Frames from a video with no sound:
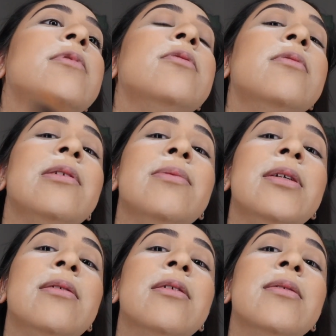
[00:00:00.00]
Ooh, I
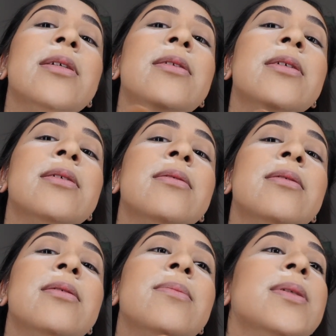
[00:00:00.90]
went hard right there.
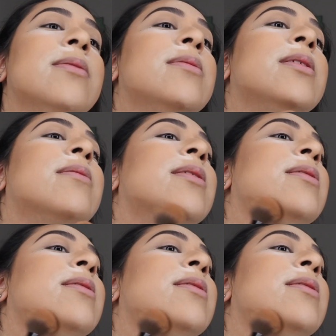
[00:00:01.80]
There's a big old dot.